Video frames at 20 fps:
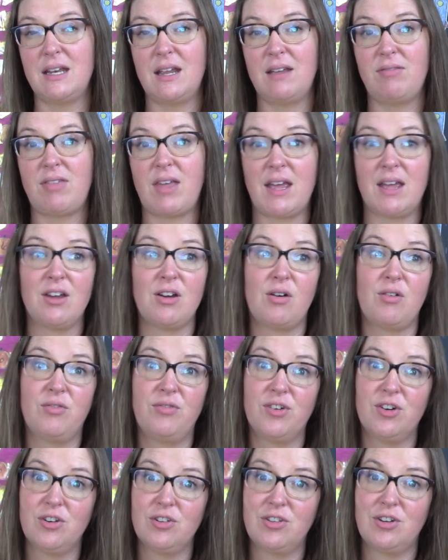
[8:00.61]
if they can go
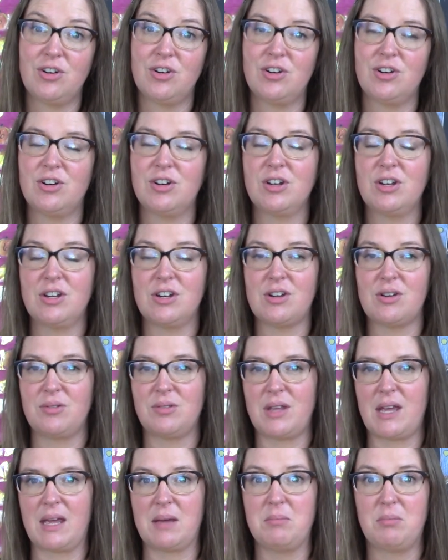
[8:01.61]
further, you know,
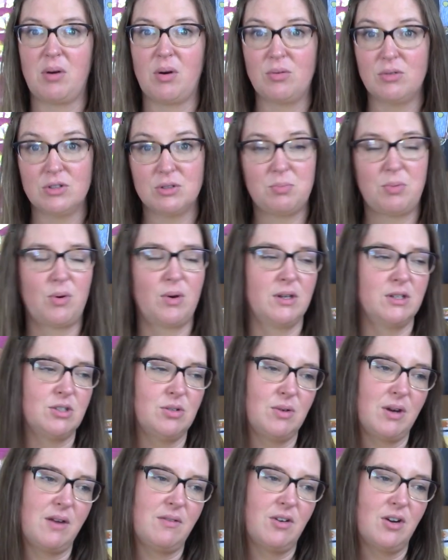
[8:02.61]
they get bonus points or
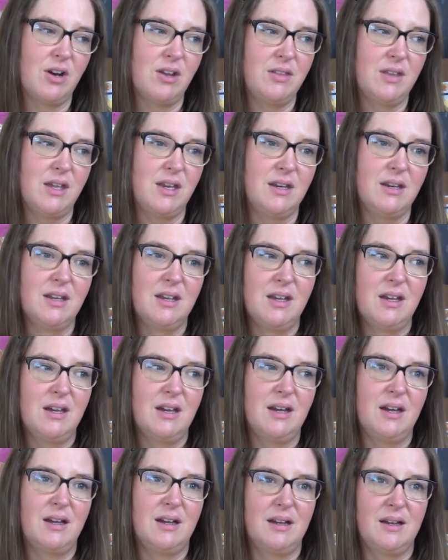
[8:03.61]
whatever. And then
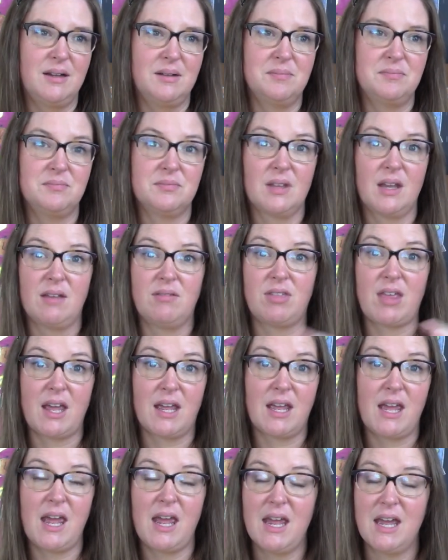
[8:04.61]
um, if they
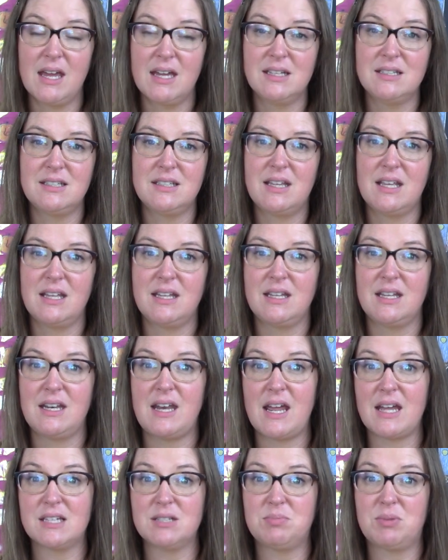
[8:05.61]
can't, then the
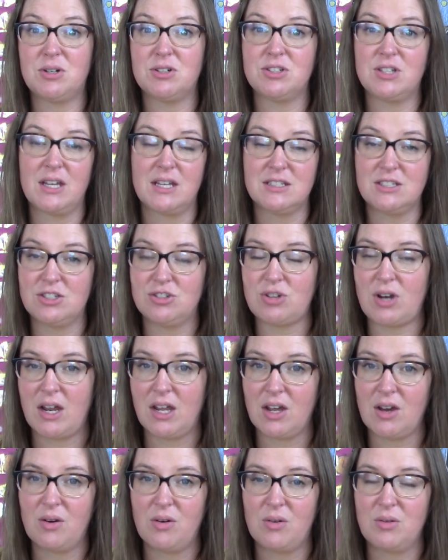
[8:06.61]
next person gets to try
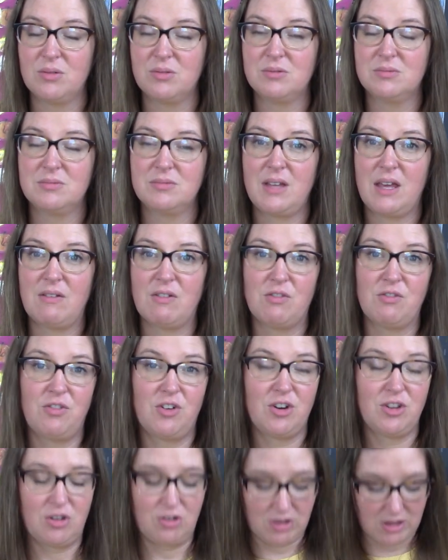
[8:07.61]
and go even
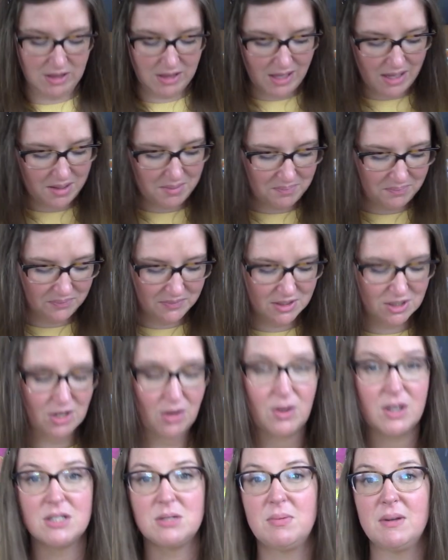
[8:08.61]
further than them.
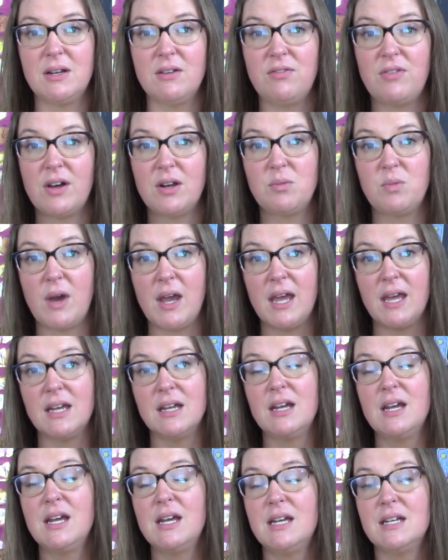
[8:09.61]
So it's been a fun
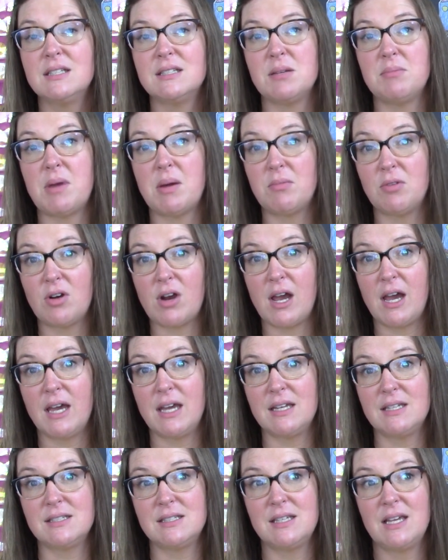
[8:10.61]
way to
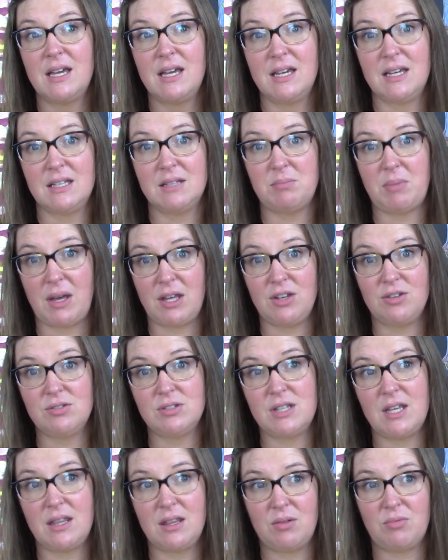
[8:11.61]
memorize by
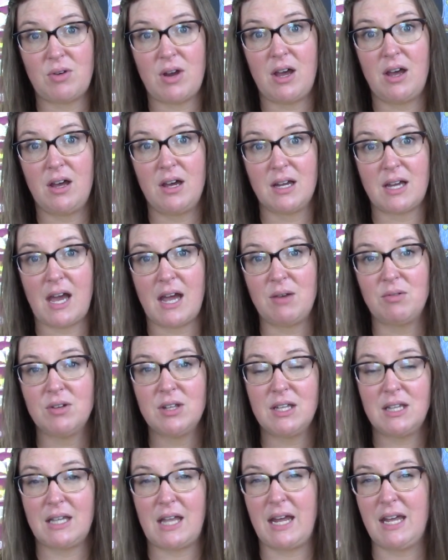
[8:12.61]
using the rug. I
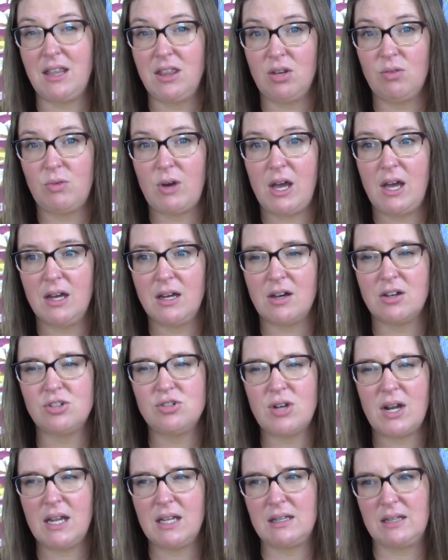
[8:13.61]
really like the rug. I'll
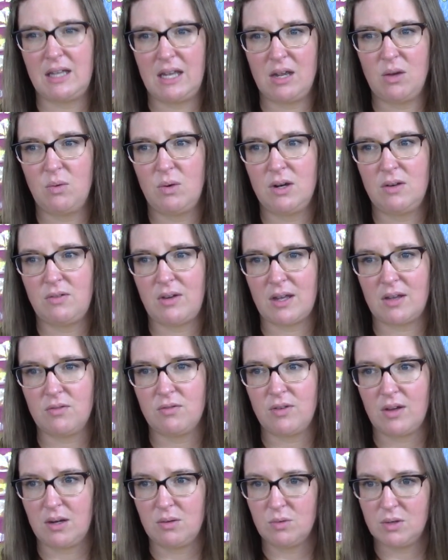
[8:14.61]
try and link one if I can
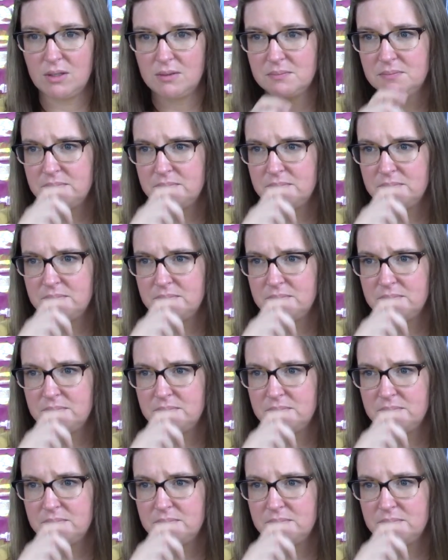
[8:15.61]
find one.